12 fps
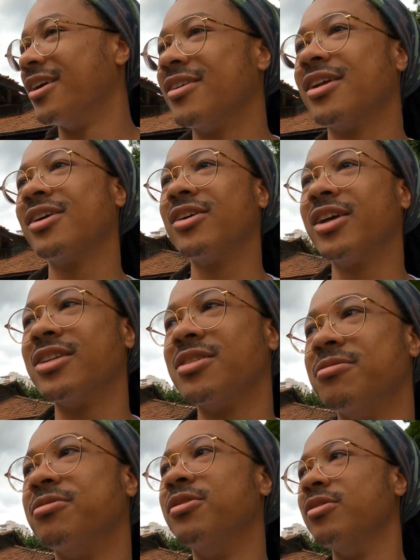I'm gonna go get
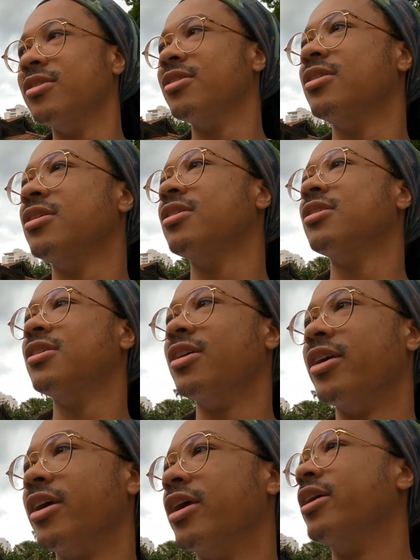some food,
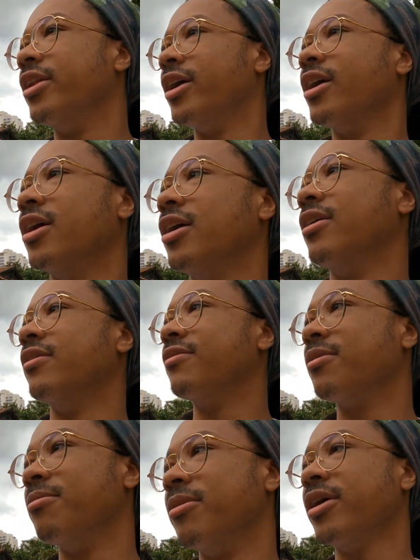and
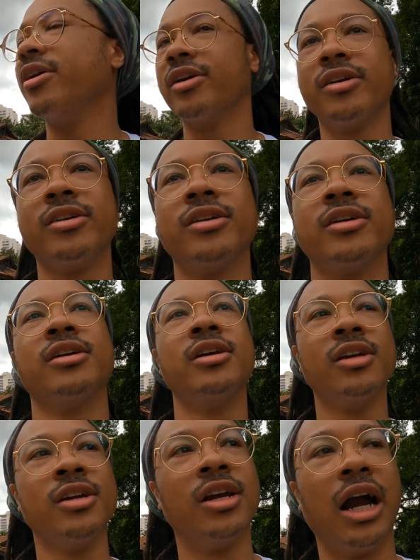from there
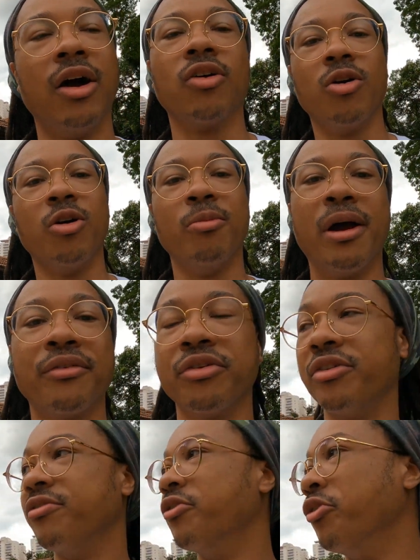I'll go home
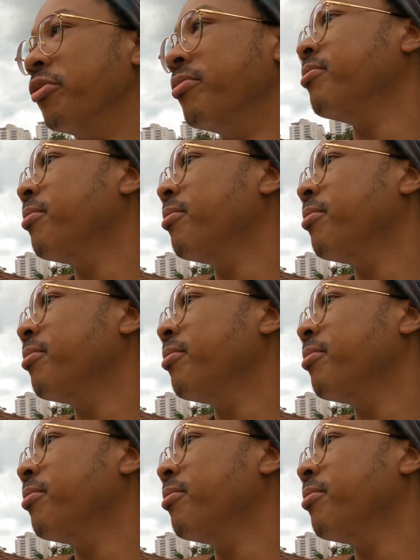after the food.